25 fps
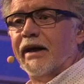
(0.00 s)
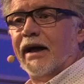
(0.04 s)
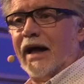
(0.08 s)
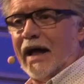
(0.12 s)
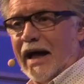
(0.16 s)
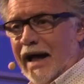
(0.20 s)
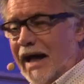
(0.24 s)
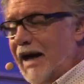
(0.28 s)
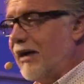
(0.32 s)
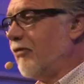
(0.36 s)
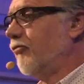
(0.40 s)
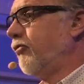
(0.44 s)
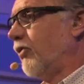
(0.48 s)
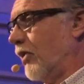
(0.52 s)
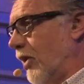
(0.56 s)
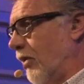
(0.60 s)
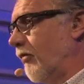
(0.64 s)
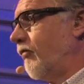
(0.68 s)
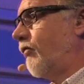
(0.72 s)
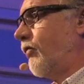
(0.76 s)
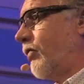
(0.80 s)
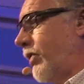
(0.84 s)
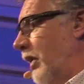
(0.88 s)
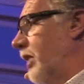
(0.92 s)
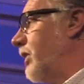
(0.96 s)
I have
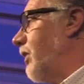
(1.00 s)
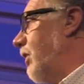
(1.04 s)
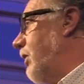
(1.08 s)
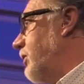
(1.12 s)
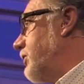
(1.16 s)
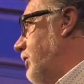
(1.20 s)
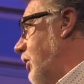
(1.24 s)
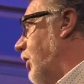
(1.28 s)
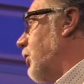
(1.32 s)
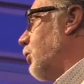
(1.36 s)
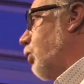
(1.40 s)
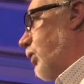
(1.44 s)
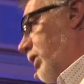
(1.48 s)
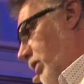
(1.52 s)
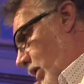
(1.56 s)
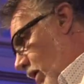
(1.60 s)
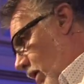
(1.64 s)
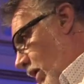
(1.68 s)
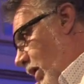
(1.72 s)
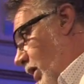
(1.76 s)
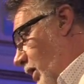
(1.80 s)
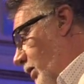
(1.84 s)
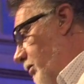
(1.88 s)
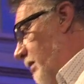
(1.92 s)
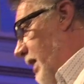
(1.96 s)
loved the Lord God with
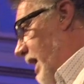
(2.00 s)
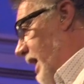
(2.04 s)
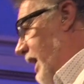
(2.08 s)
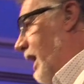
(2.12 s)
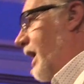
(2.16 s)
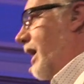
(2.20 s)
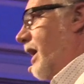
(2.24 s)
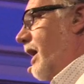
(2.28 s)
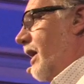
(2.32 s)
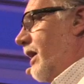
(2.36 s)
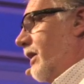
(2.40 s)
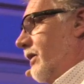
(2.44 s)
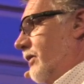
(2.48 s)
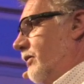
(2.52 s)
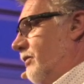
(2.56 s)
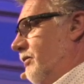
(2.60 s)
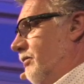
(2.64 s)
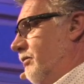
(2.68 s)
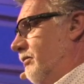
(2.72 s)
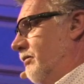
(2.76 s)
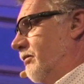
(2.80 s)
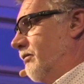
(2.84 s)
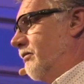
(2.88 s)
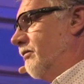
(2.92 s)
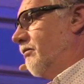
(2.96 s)
all my heart,
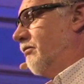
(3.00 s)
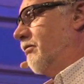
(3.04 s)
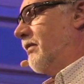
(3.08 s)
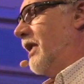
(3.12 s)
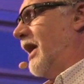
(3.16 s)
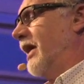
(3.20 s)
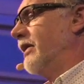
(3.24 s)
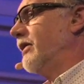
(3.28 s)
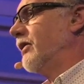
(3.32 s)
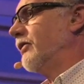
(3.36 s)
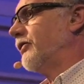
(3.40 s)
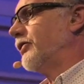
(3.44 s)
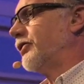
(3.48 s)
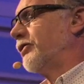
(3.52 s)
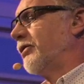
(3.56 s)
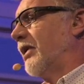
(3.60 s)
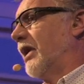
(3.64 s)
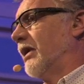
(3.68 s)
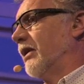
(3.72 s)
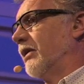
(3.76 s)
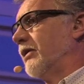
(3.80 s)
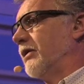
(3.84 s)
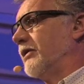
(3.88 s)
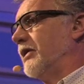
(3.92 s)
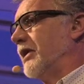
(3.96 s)
mind, and
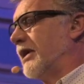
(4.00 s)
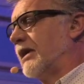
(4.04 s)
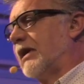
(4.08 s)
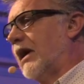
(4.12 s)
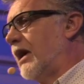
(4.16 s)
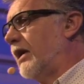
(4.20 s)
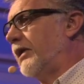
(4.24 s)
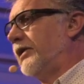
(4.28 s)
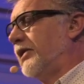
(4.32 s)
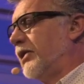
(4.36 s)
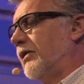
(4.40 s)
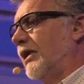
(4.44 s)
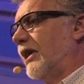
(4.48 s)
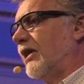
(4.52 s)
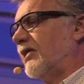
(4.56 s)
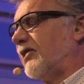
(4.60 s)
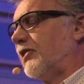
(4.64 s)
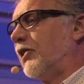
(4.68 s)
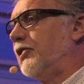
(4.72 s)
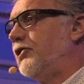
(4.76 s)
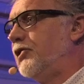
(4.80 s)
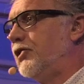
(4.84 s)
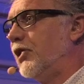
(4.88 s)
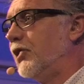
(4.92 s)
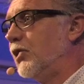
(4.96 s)
strength. You can't do it. It's
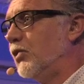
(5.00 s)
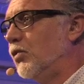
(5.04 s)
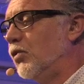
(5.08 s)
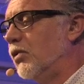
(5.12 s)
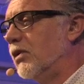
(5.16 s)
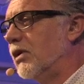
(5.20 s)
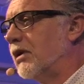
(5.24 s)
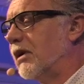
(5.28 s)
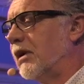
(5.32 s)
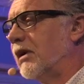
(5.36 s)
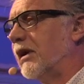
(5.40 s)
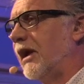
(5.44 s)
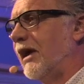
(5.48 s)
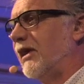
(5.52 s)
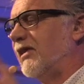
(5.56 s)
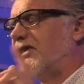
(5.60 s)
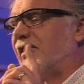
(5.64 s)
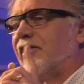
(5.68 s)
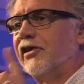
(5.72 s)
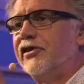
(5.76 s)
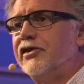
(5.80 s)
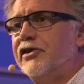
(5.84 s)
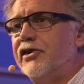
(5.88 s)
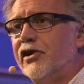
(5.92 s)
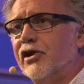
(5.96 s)
a do. It's
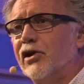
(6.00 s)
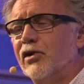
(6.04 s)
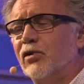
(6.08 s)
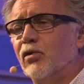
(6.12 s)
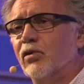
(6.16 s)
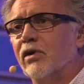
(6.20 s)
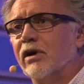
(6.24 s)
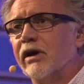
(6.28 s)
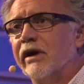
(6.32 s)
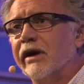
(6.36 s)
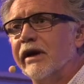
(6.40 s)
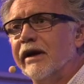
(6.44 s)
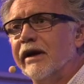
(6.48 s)
a do.